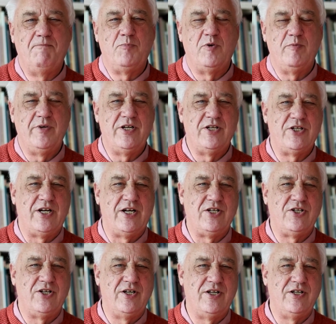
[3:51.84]
put me in
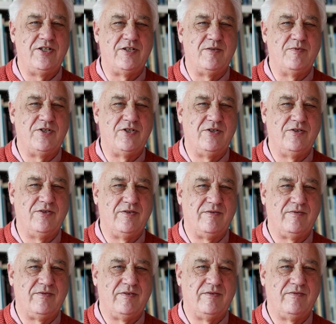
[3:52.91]
touch and urged them to
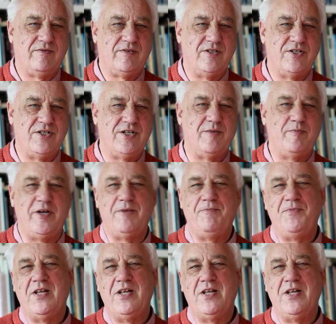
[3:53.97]
consider me.